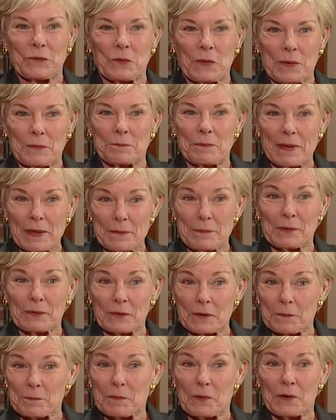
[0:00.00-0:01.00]
When people
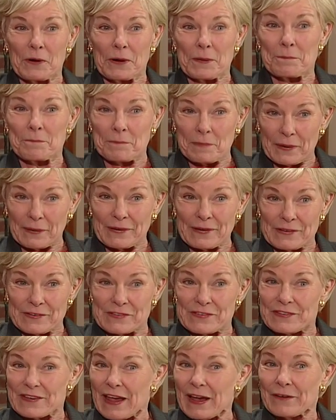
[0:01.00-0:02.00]
are putting
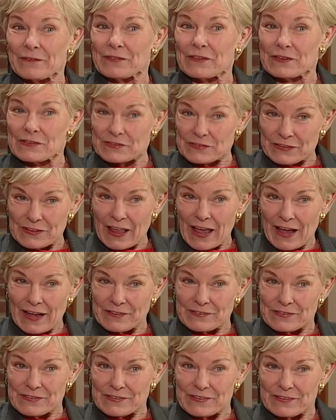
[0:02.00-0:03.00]
billions down the
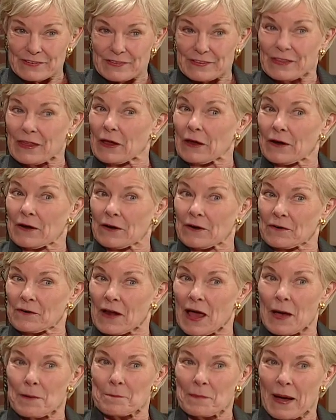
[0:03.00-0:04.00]
slots, they're
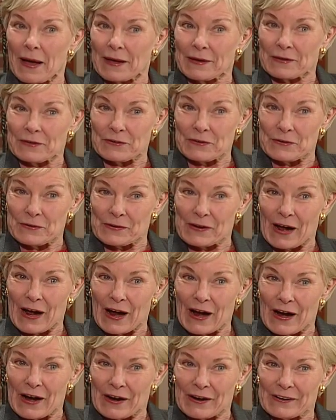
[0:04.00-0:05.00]
not buying a new
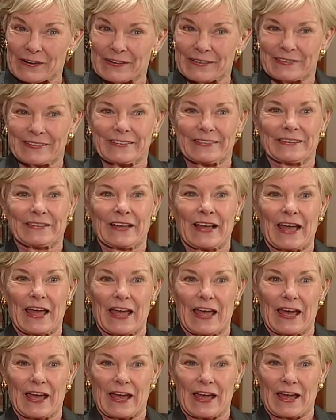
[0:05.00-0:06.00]
car,
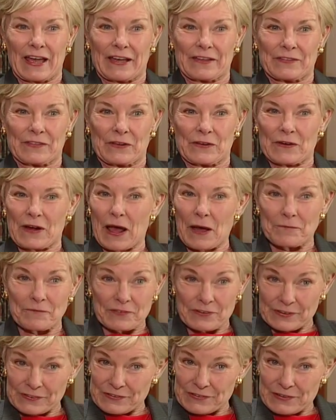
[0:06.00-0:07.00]
and they're not
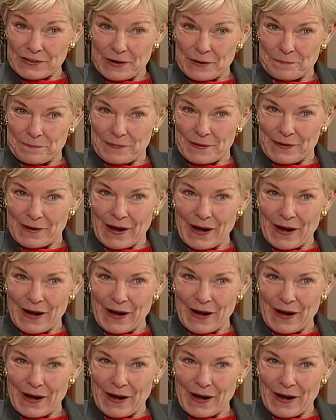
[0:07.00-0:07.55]
fixing up their